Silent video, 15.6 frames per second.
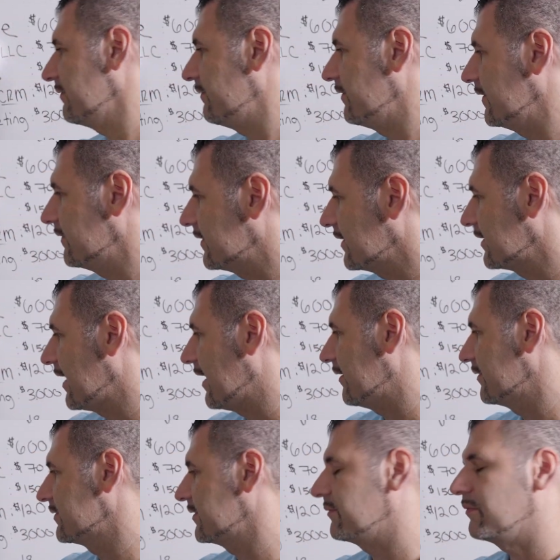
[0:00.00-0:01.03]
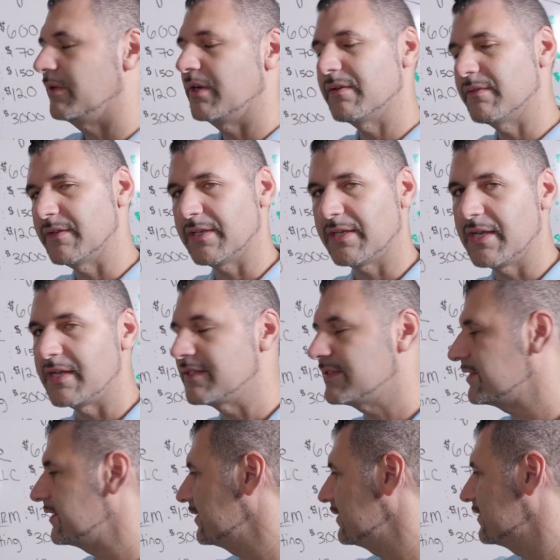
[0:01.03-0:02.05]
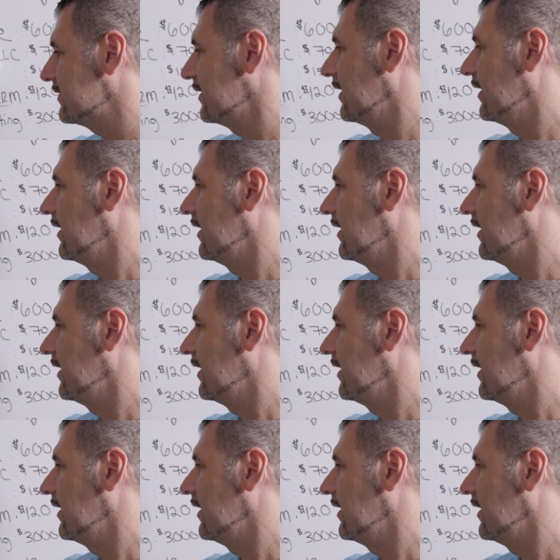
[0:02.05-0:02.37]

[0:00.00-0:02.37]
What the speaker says: 50,000, whatever the case is,